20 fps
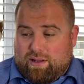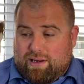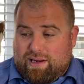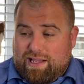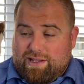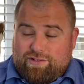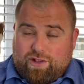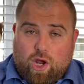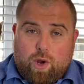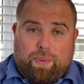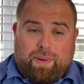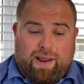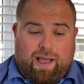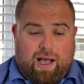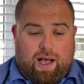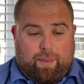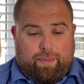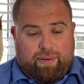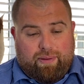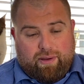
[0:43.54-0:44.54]
let's open it
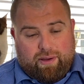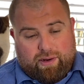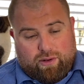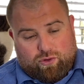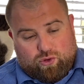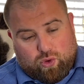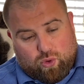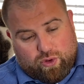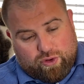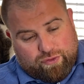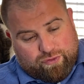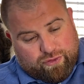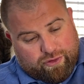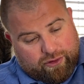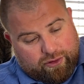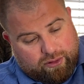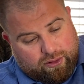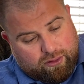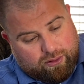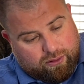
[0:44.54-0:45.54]
up and I'll talk you
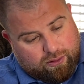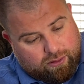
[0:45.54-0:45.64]
through